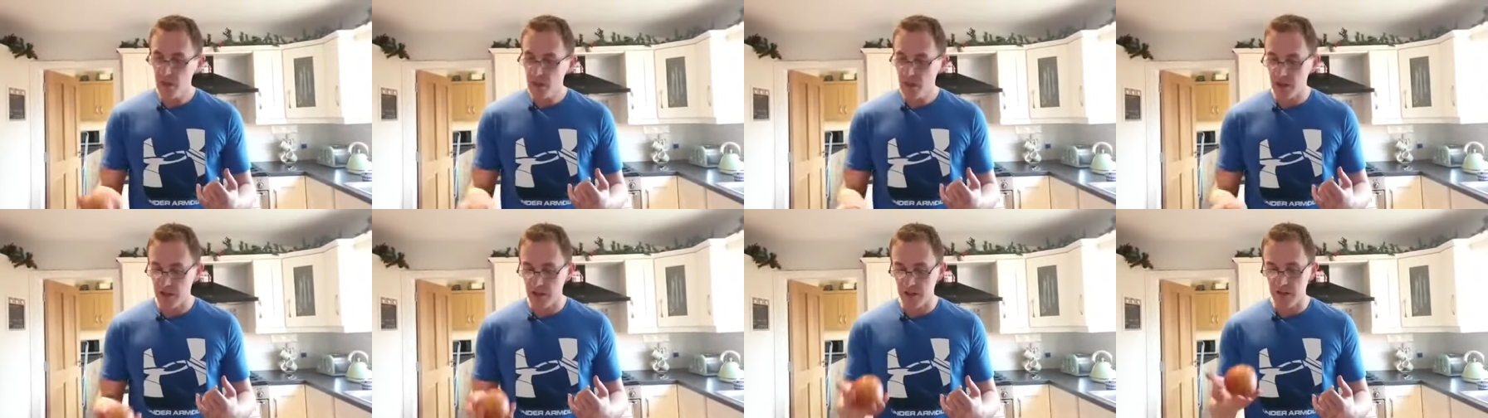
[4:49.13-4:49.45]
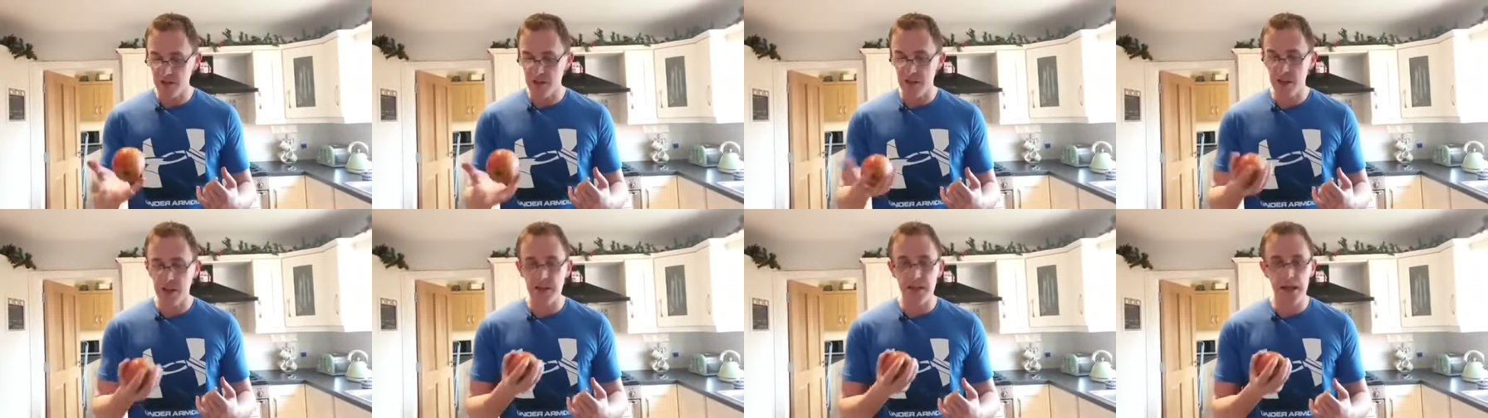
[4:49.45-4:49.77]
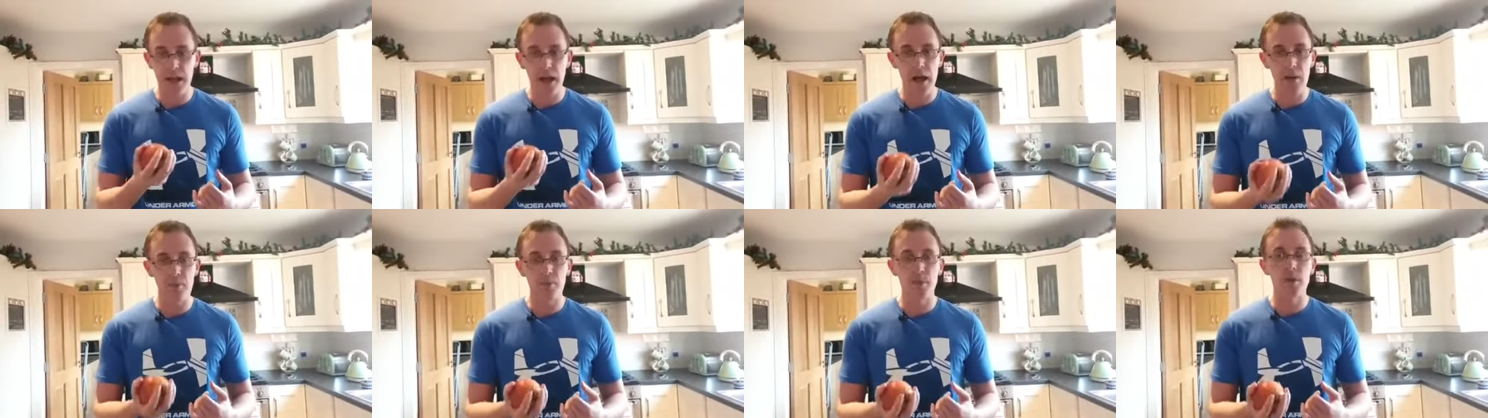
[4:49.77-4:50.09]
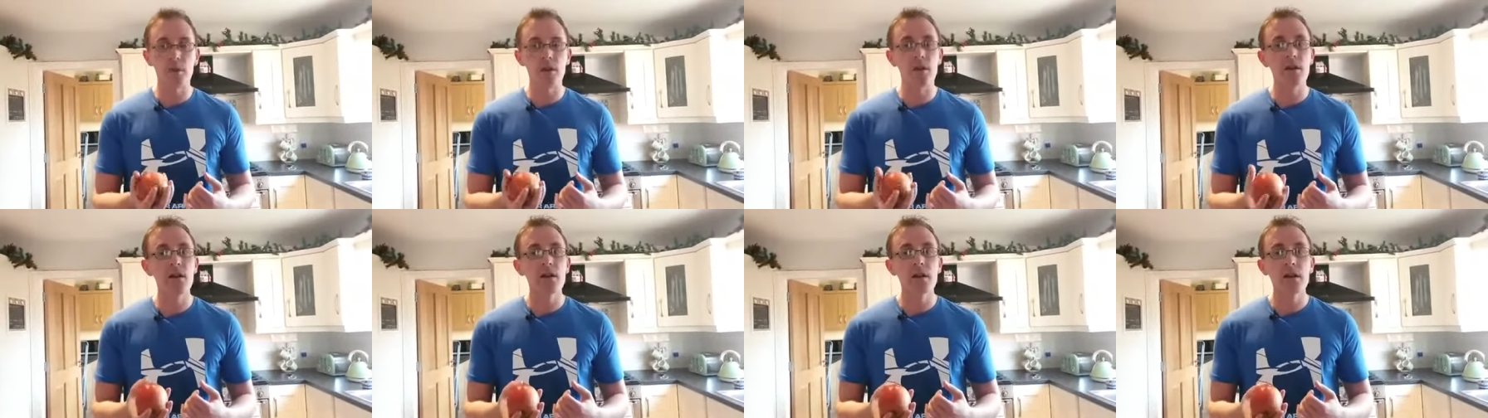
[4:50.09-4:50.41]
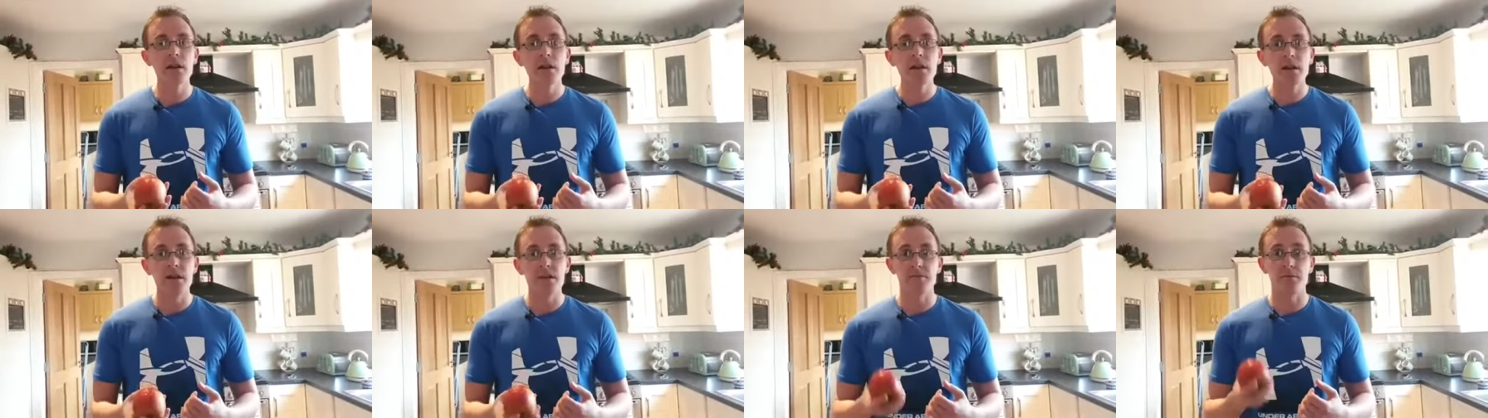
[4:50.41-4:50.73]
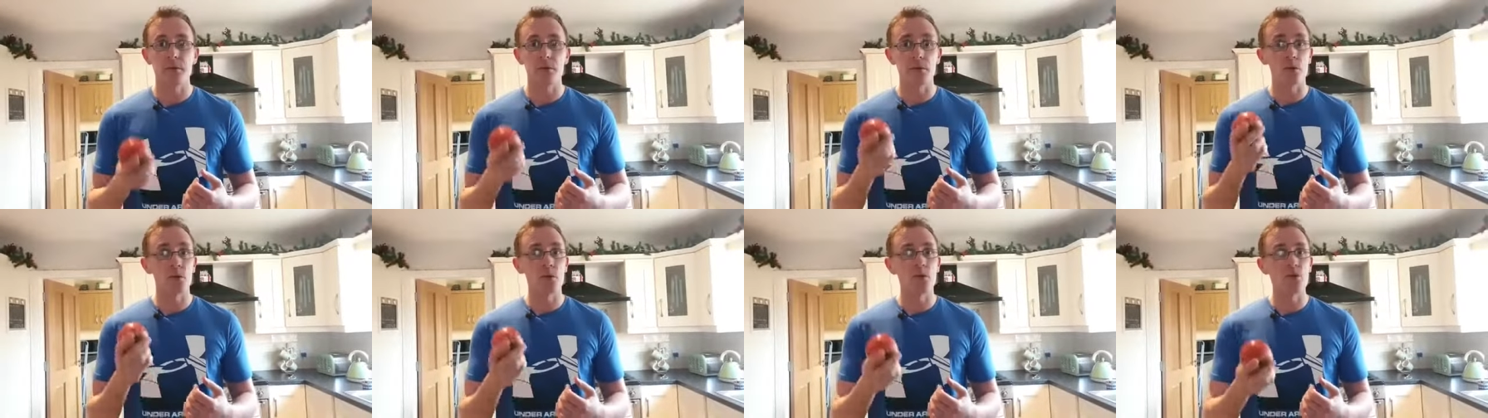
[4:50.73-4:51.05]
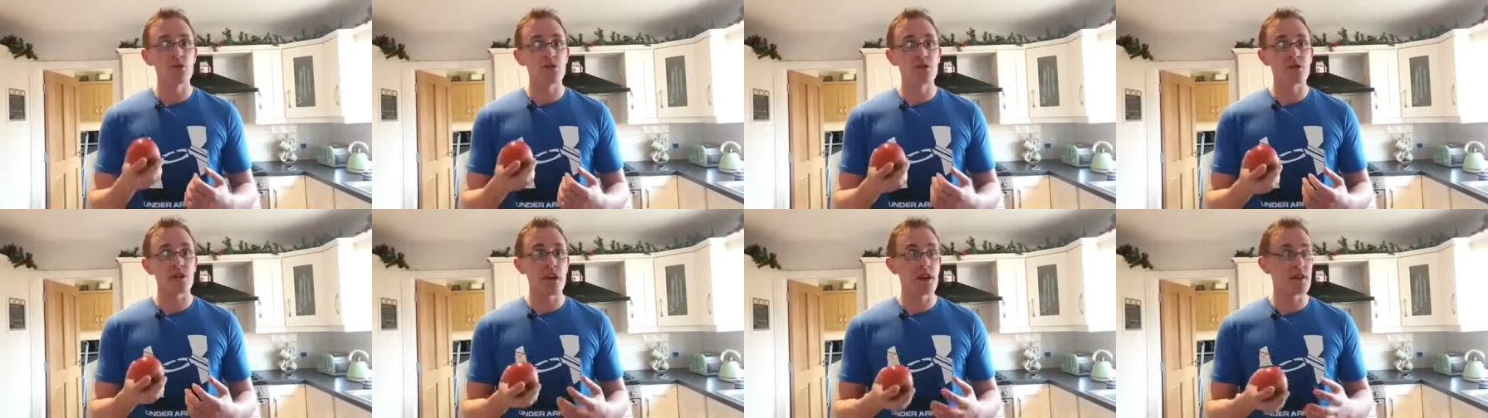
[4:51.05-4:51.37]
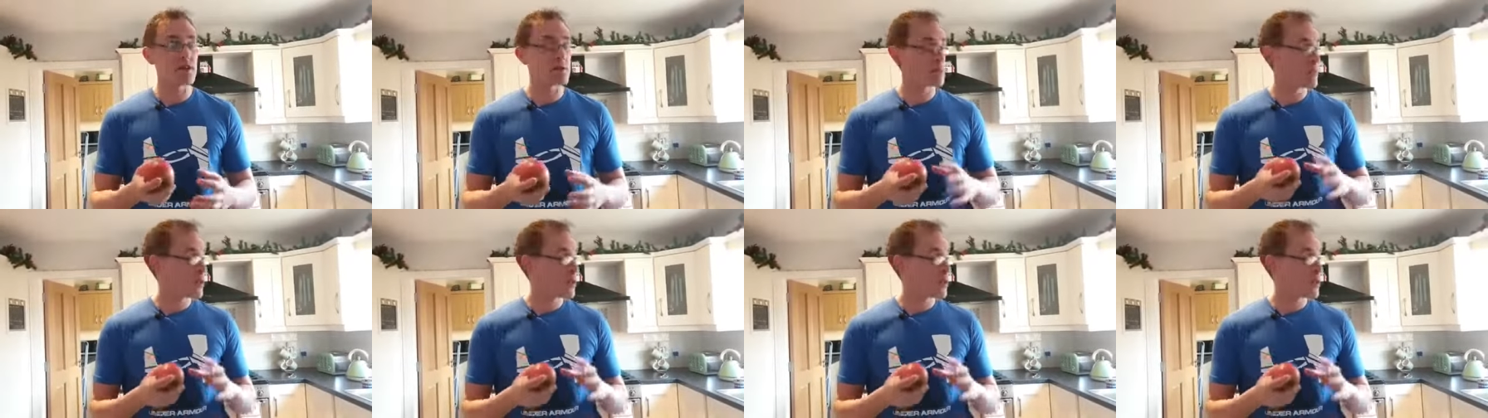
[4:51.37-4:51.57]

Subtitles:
Like I was saying, the apple is about 100 calories.